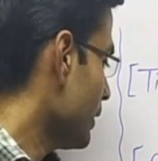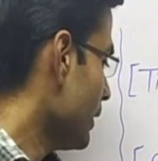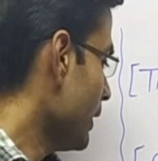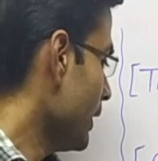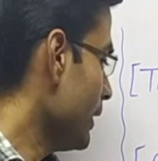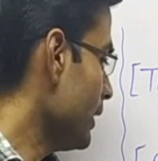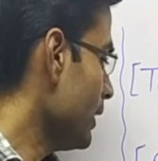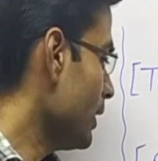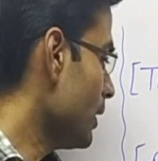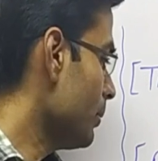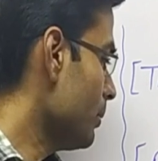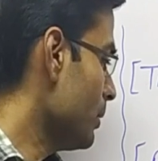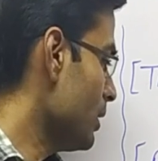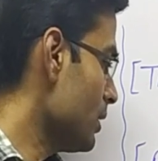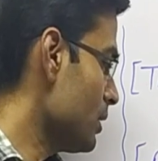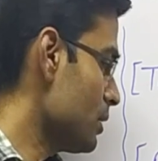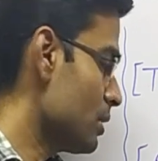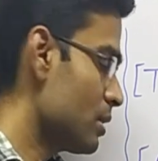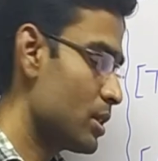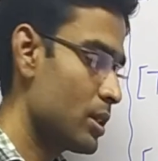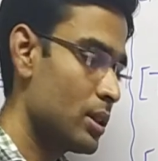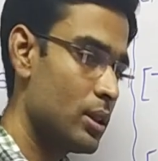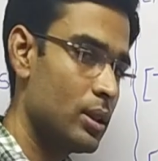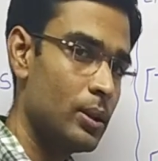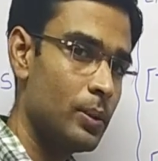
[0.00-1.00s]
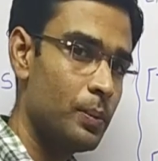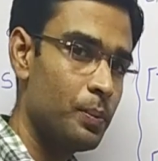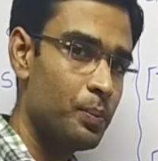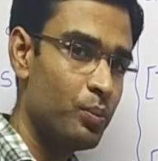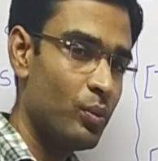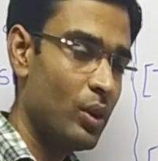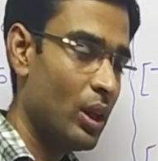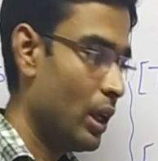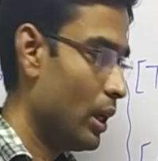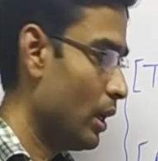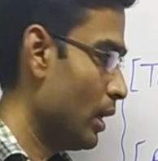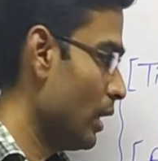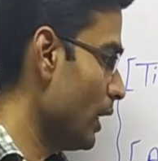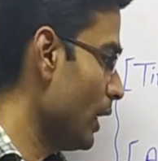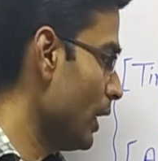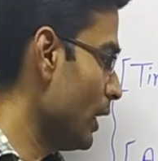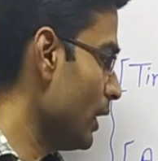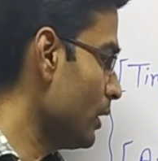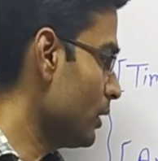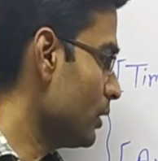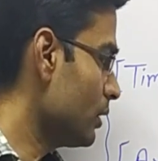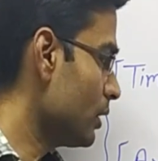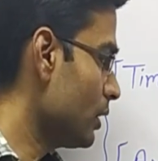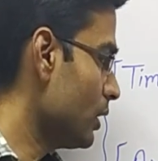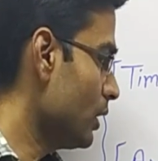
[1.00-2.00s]
Area means
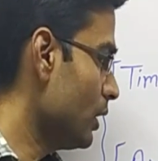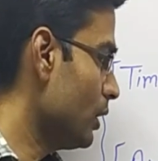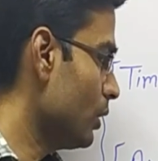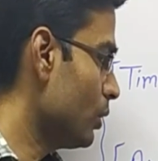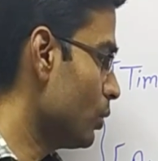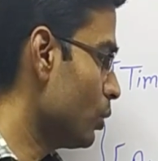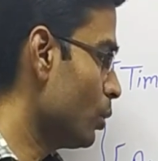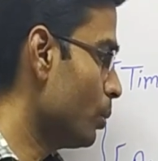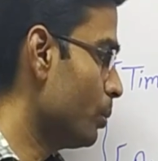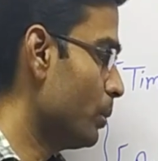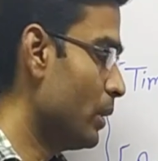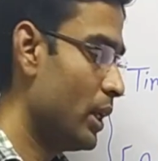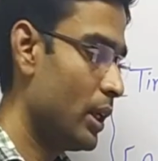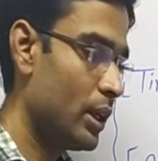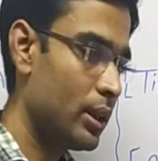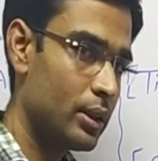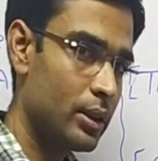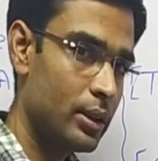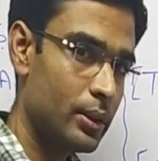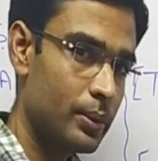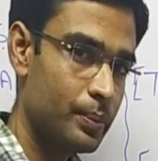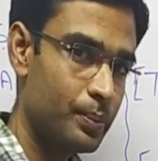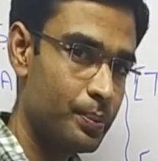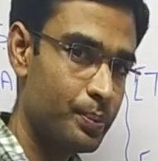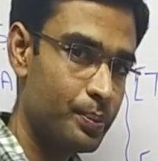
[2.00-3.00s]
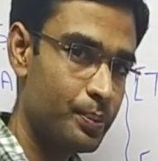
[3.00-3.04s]
length into breadth.